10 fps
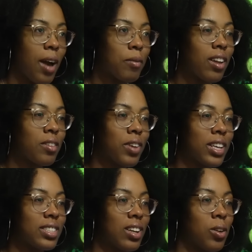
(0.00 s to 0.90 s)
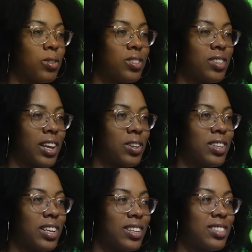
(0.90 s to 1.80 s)
I'm kind of vexed that no one's like
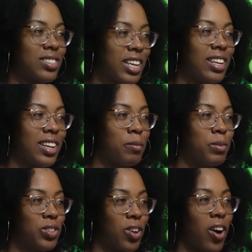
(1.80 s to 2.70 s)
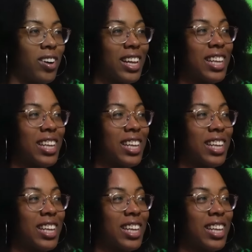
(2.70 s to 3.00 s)
sitting him to talk.